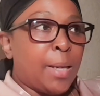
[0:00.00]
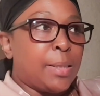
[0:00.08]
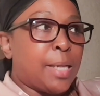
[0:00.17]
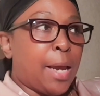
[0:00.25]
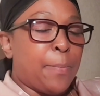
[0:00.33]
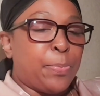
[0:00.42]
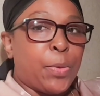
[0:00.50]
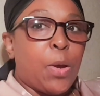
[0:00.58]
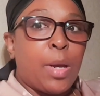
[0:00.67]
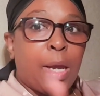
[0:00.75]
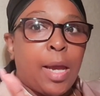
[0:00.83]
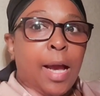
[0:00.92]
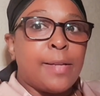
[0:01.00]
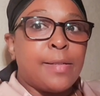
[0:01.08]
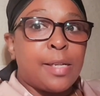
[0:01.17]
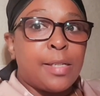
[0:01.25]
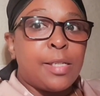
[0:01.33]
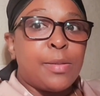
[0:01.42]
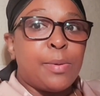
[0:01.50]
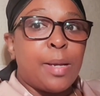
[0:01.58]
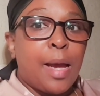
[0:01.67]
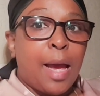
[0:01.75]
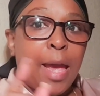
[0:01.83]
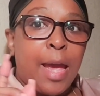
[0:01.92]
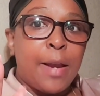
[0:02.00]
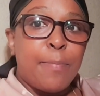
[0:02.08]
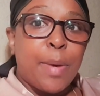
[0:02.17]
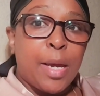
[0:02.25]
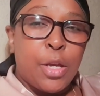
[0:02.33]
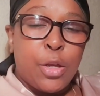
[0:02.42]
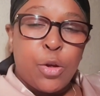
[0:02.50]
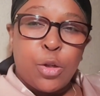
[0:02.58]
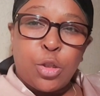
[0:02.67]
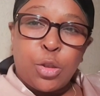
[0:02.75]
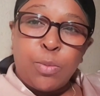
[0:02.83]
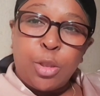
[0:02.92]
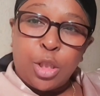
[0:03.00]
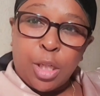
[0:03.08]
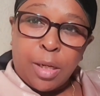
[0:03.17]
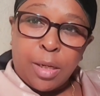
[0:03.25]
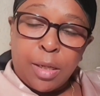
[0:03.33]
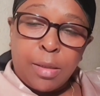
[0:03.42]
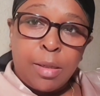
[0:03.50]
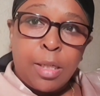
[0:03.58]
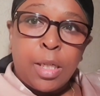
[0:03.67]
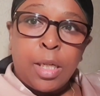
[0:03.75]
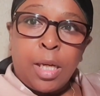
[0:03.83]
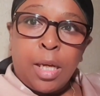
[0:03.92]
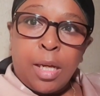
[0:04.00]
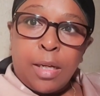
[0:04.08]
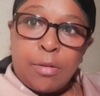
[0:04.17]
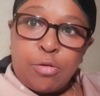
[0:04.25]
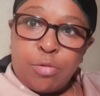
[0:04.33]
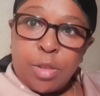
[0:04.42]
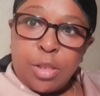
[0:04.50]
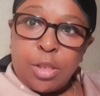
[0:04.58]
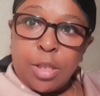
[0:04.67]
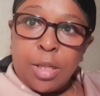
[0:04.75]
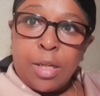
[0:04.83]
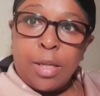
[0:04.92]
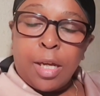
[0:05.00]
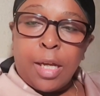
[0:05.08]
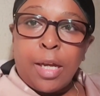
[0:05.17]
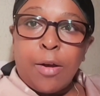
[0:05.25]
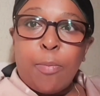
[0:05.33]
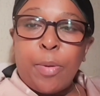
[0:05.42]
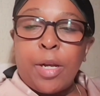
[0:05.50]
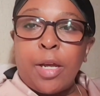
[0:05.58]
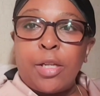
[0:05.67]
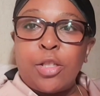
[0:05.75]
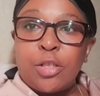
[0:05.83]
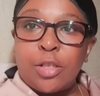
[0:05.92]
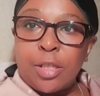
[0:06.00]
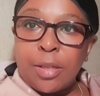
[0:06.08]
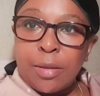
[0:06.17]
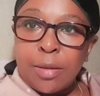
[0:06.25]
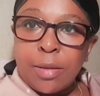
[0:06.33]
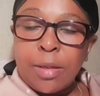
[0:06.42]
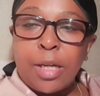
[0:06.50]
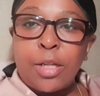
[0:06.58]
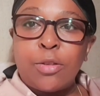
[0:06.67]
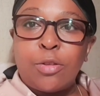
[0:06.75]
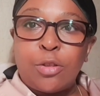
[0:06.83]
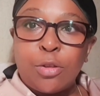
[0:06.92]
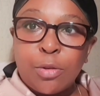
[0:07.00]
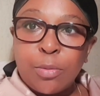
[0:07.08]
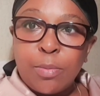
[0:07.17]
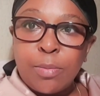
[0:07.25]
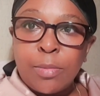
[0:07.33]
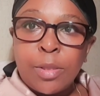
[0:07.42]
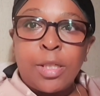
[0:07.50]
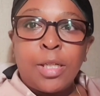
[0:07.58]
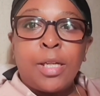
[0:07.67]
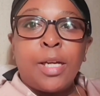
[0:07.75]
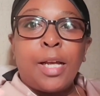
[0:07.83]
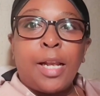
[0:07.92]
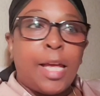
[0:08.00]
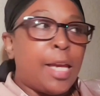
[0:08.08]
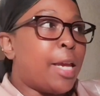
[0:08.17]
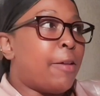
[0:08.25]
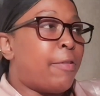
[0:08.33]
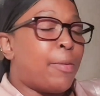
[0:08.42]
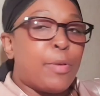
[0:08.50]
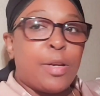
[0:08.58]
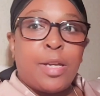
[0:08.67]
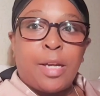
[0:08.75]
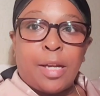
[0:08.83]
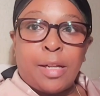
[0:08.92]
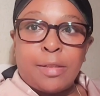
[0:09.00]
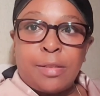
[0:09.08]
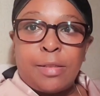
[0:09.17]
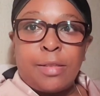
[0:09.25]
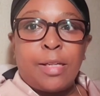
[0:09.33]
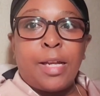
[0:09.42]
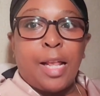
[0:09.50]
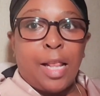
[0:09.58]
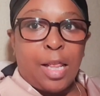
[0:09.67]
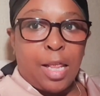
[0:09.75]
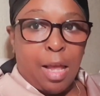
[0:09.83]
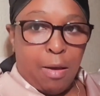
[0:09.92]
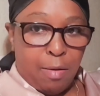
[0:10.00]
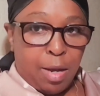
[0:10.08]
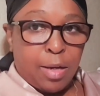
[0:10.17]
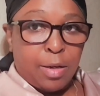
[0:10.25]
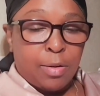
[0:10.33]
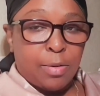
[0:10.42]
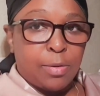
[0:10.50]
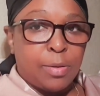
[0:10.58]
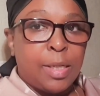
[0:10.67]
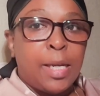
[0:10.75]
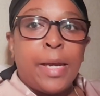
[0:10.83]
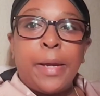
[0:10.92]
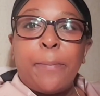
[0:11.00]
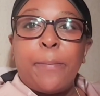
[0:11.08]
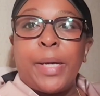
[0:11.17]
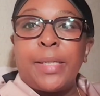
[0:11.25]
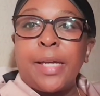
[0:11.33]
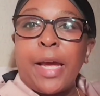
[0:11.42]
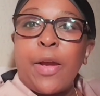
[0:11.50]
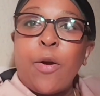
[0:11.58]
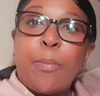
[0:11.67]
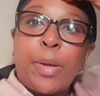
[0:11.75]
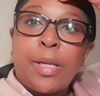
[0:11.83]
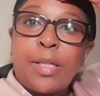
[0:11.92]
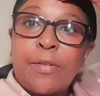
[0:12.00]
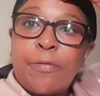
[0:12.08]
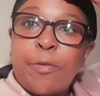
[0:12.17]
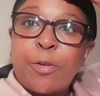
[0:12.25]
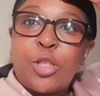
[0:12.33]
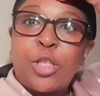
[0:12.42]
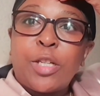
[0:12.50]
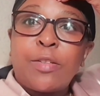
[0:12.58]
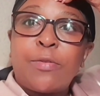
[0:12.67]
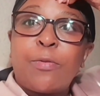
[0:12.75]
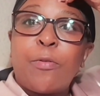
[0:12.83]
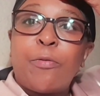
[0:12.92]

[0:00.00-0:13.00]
time. Okay, I had my YouTube channel, not really channel, I opened just a YouTube like everybody else long ago, but I opened it for just for